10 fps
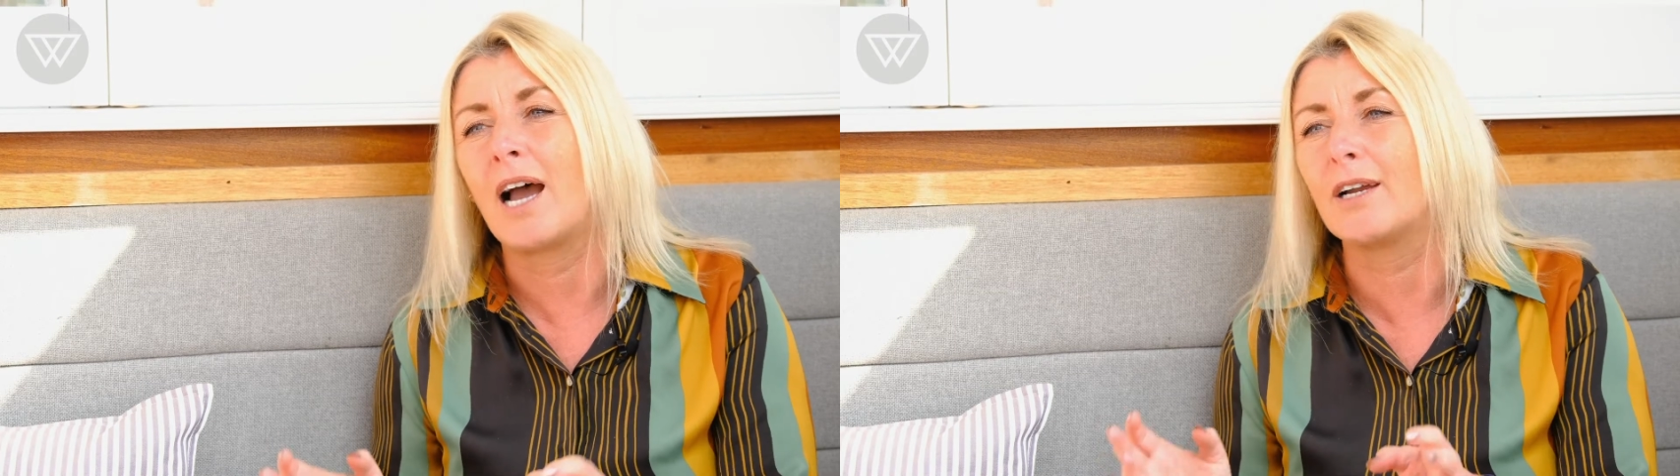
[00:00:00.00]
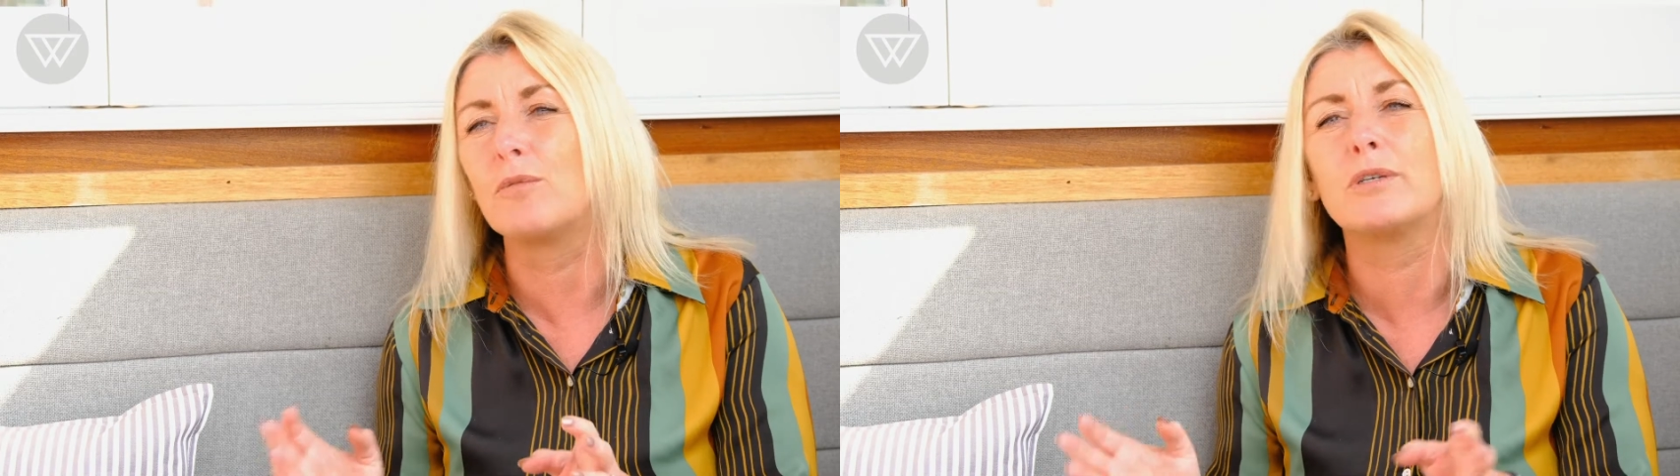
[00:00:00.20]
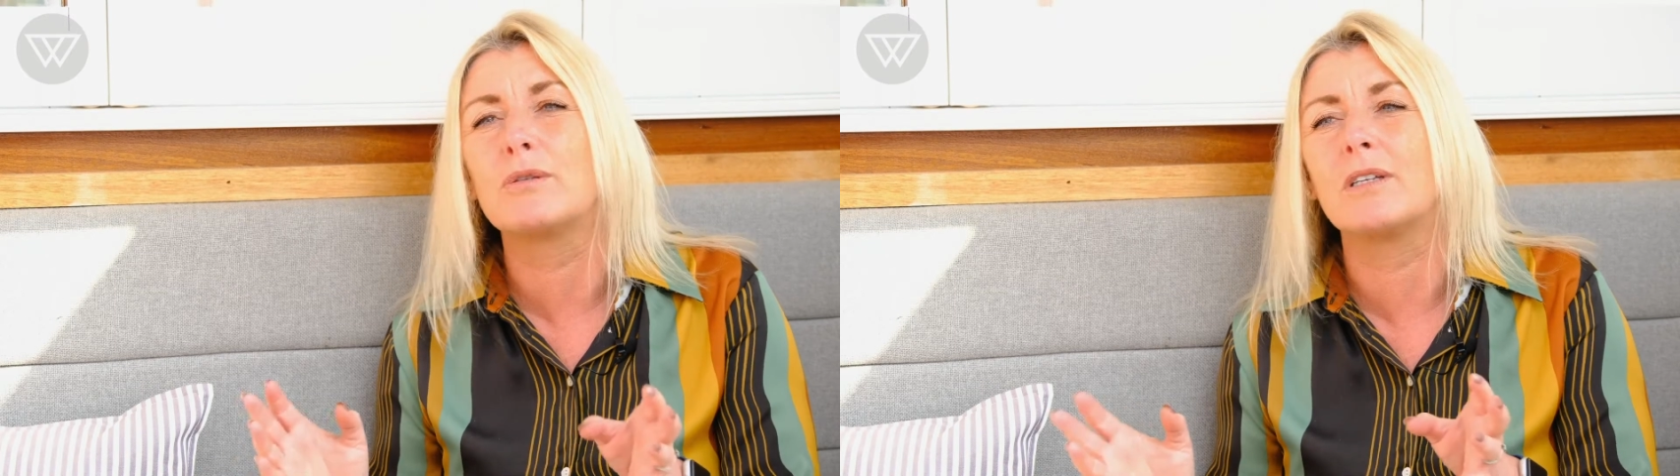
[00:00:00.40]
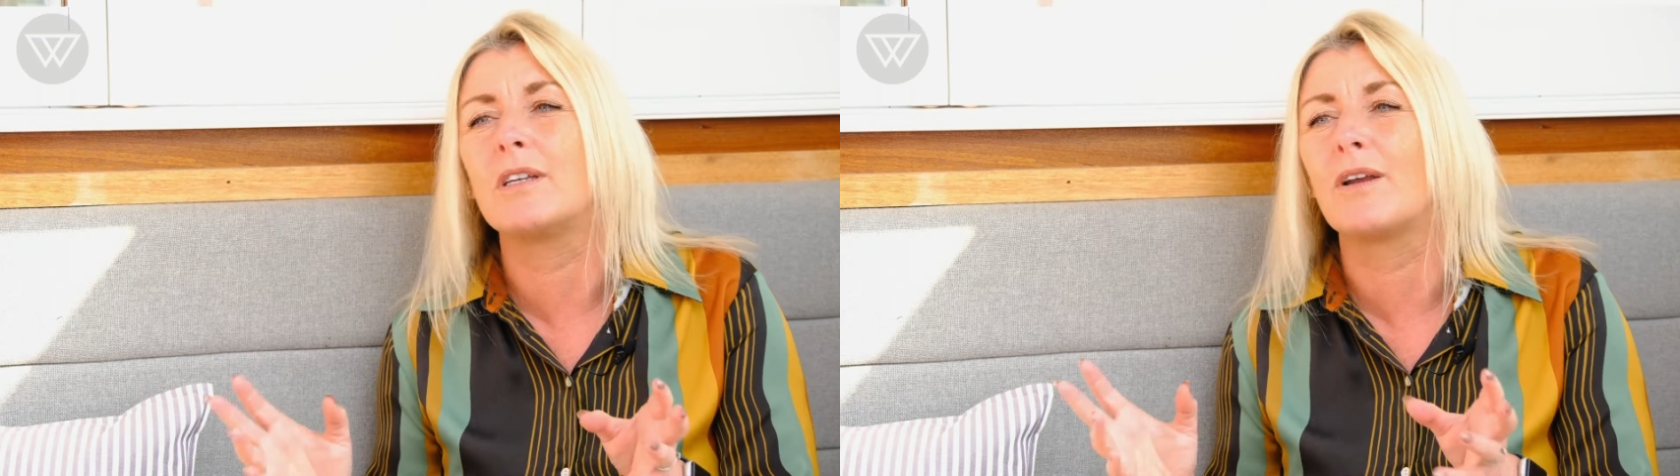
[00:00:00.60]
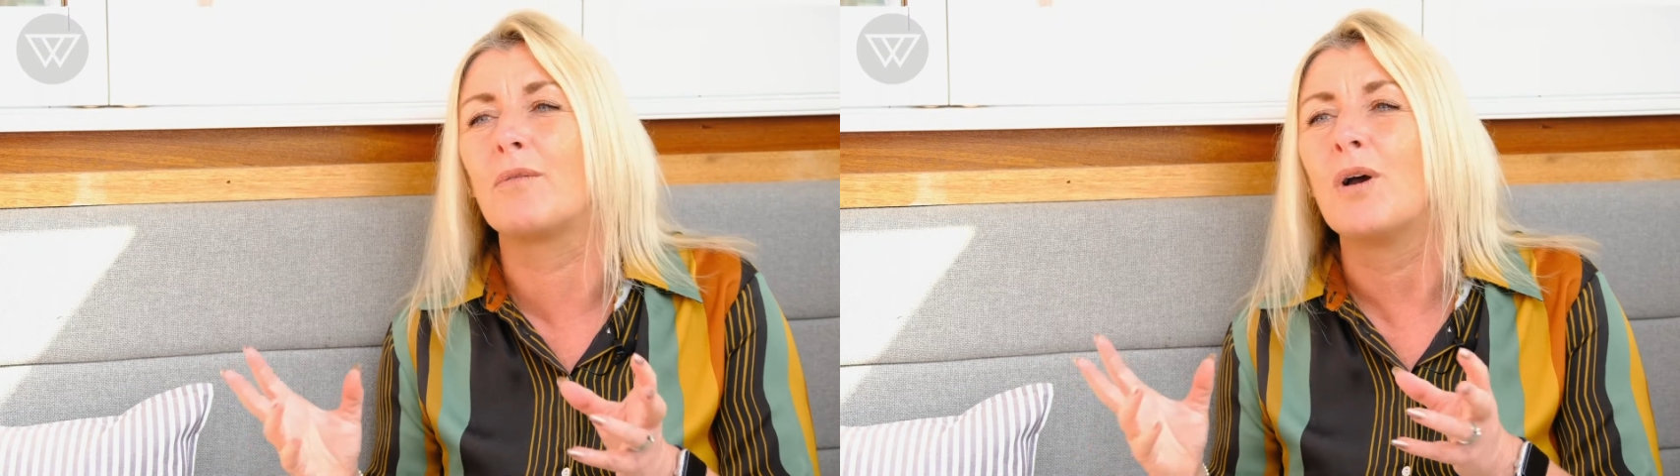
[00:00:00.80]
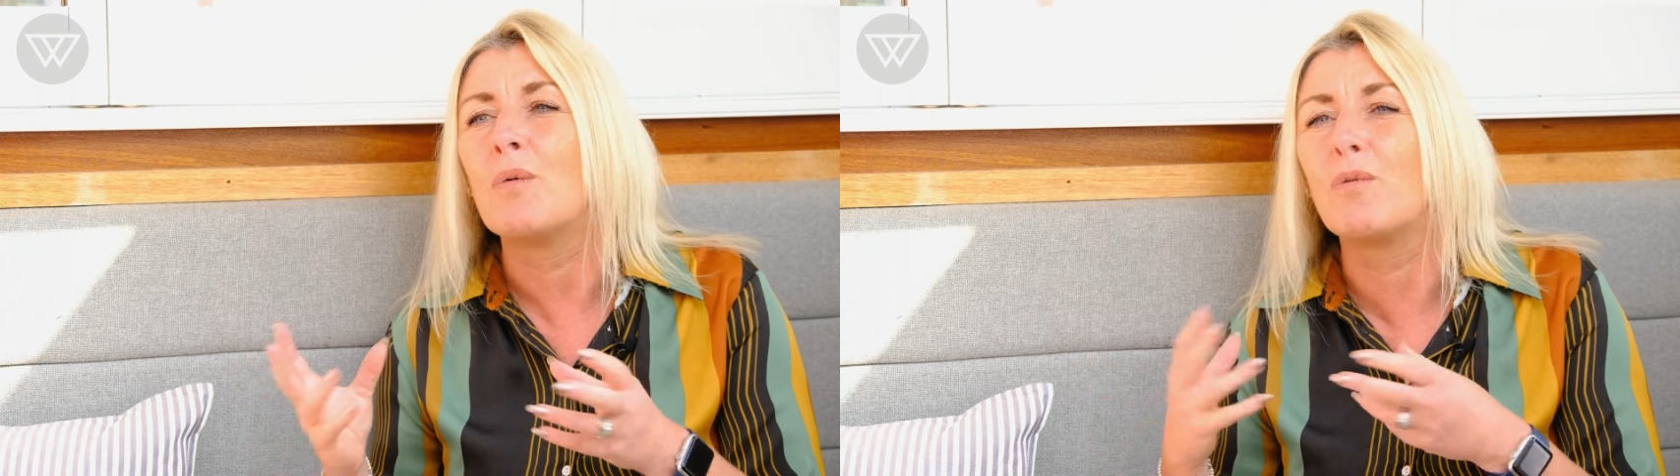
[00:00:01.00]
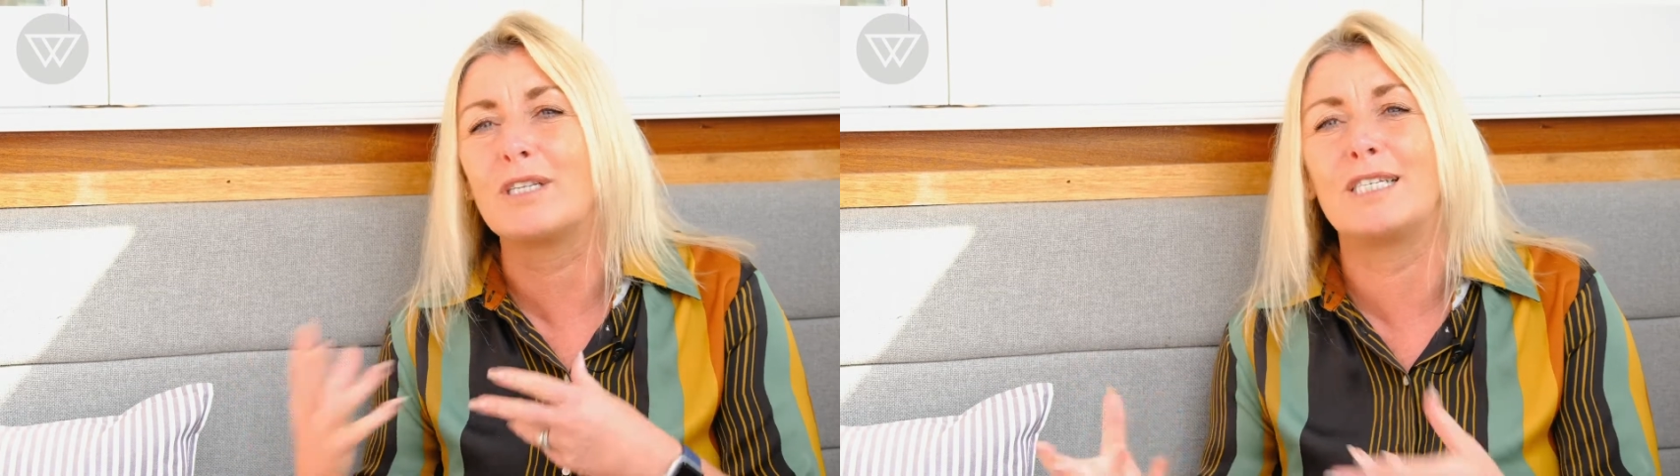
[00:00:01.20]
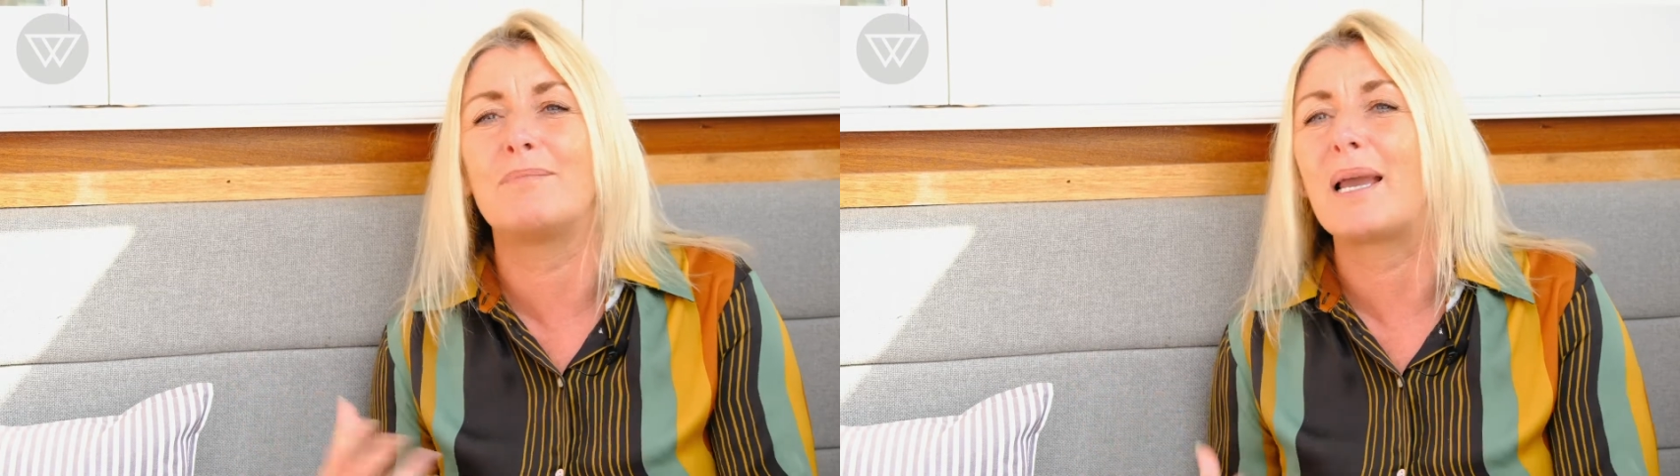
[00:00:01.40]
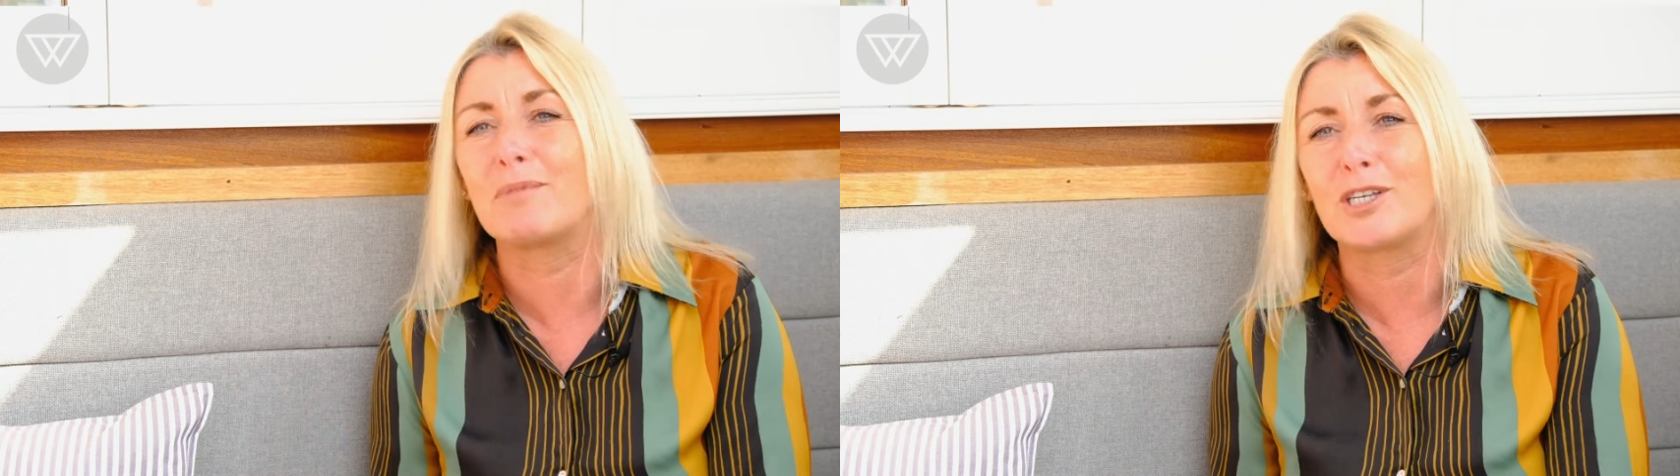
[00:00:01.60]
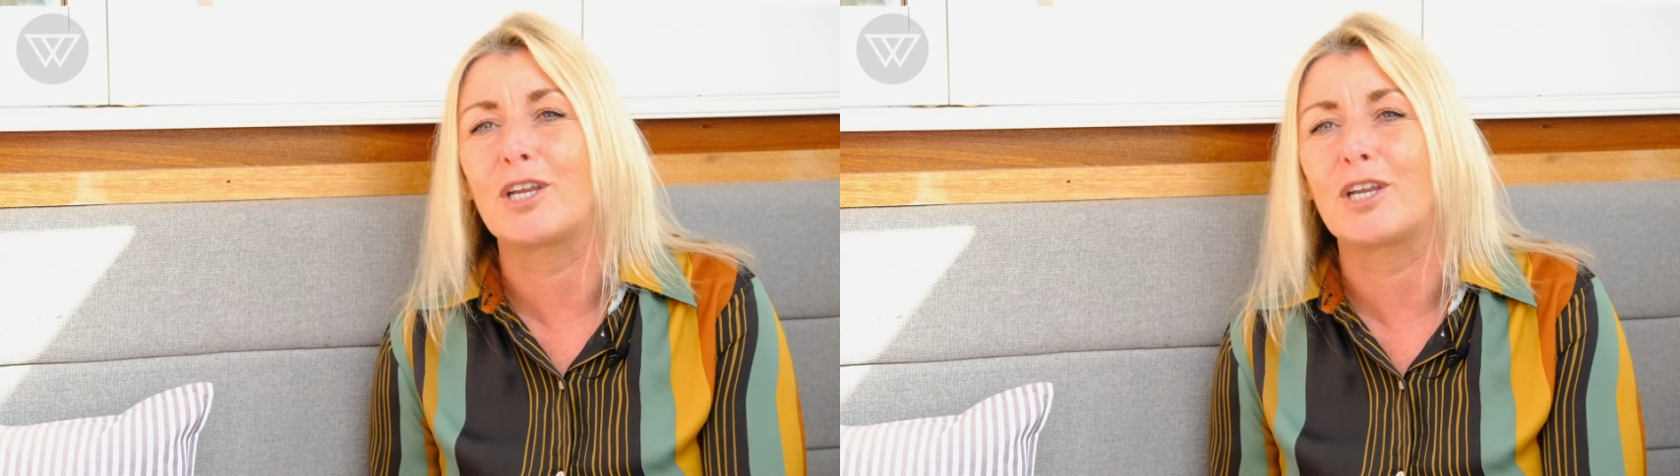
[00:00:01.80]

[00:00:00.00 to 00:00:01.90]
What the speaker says: you know, wanted to be able to